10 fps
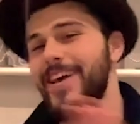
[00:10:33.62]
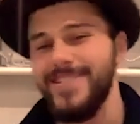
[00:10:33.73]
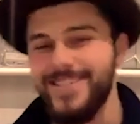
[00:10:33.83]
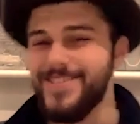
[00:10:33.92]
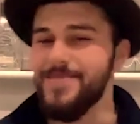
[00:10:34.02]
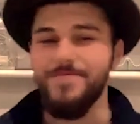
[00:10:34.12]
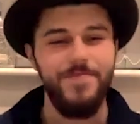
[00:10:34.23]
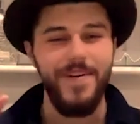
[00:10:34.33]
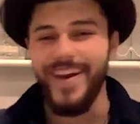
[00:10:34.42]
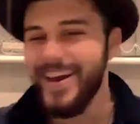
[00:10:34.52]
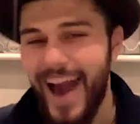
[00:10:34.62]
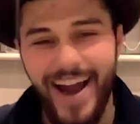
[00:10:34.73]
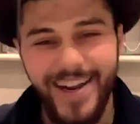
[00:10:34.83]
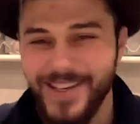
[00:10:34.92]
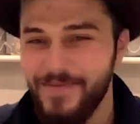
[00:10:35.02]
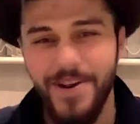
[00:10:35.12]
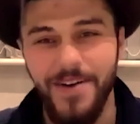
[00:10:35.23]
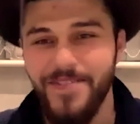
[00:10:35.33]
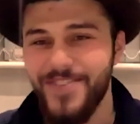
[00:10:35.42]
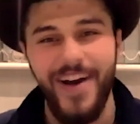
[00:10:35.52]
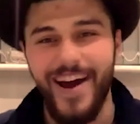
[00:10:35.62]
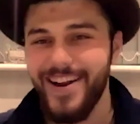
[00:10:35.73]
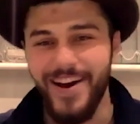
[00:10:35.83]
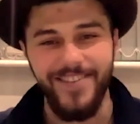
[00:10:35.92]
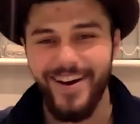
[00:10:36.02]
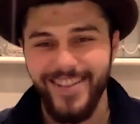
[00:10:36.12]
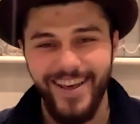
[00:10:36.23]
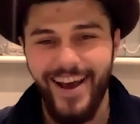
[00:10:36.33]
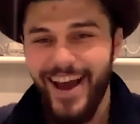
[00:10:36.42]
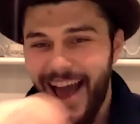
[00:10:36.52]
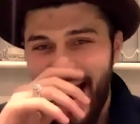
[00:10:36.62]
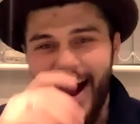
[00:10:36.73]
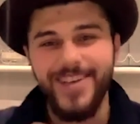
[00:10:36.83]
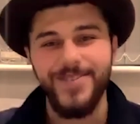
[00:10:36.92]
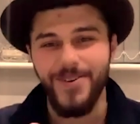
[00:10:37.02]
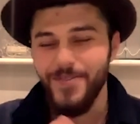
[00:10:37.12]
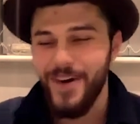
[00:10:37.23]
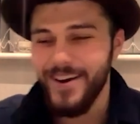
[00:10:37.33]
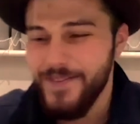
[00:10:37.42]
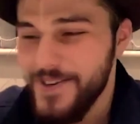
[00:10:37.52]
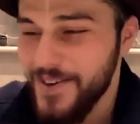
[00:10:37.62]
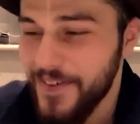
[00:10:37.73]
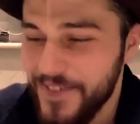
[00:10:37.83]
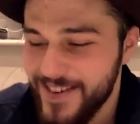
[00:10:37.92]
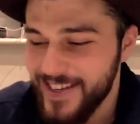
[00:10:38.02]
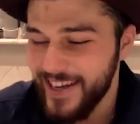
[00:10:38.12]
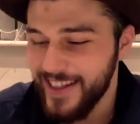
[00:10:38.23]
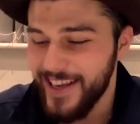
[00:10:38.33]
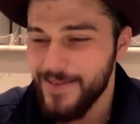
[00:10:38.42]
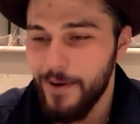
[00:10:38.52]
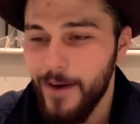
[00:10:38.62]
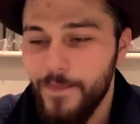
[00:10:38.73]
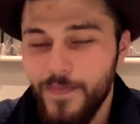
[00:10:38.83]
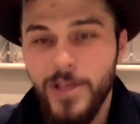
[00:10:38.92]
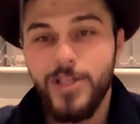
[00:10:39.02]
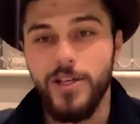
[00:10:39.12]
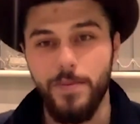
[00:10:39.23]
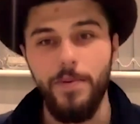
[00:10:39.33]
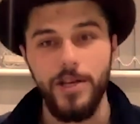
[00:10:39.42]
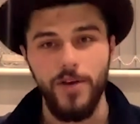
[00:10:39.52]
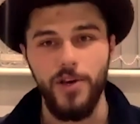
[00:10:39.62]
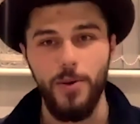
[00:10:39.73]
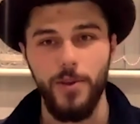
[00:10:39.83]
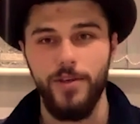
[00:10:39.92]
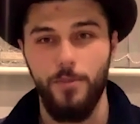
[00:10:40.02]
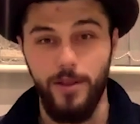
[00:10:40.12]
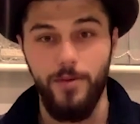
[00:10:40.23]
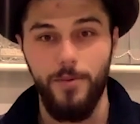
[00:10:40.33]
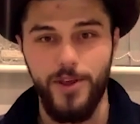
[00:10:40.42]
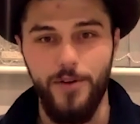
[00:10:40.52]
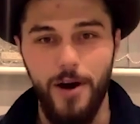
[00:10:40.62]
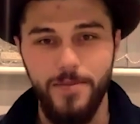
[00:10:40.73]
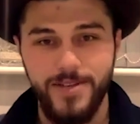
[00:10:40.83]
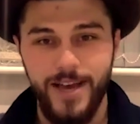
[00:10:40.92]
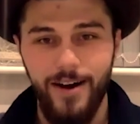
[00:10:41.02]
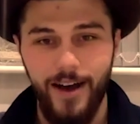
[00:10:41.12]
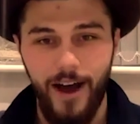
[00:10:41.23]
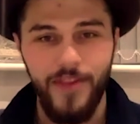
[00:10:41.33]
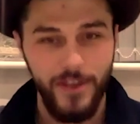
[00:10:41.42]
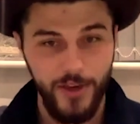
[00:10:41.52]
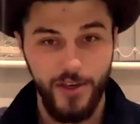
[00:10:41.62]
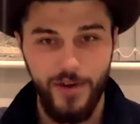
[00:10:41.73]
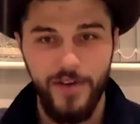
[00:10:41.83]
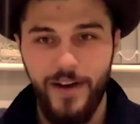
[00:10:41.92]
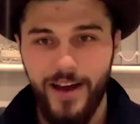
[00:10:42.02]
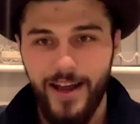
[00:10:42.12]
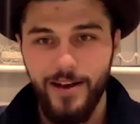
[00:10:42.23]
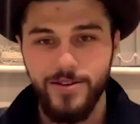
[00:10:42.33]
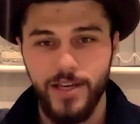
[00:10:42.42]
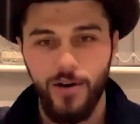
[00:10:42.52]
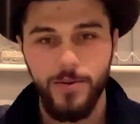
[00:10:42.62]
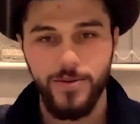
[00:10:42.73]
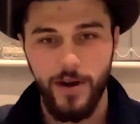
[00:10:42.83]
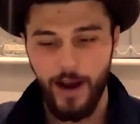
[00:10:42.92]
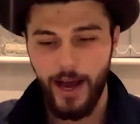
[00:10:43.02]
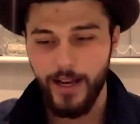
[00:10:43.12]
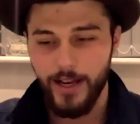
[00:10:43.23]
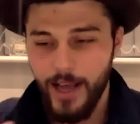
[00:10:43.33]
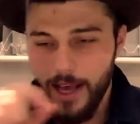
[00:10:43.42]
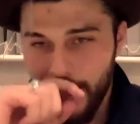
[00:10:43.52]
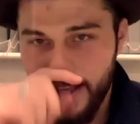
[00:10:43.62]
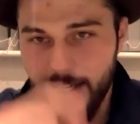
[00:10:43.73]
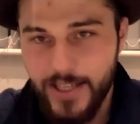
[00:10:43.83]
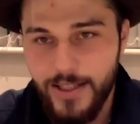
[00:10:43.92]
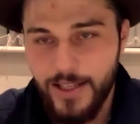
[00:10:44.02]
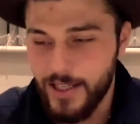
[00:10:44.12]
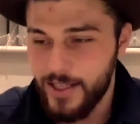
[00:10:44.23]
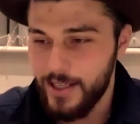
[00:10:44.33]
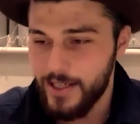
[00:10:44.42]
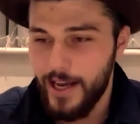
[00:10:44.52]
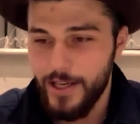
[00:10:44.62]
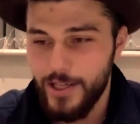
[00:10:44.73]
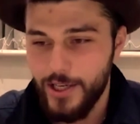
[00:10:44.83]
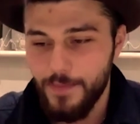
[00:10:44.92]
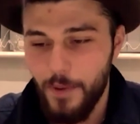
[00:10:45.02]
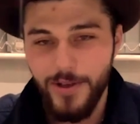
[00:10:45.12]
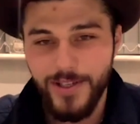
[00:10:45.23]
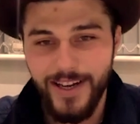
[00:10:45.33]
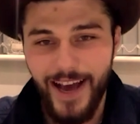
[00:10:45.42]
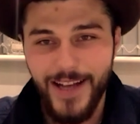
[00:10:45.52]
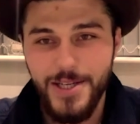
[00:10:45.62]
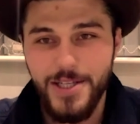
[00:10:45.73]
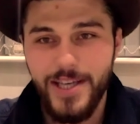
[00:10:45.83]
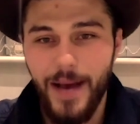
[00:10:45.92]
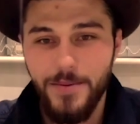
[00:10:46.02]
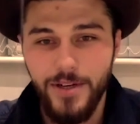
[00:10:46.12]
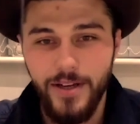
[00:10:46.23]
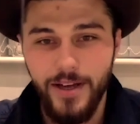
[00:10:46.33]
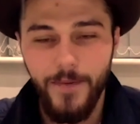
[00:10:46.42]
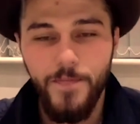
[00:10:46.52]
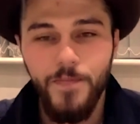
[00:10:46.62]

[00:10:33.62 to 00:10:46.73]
There's some big Aleks Paunovic fan love out there. I saw one, I'm not sure if you've seen this, but so it's a picture of you with your arms out. I think you're in Van Helsing, your arms are out, and this lady, she's posted it and she's captioned it,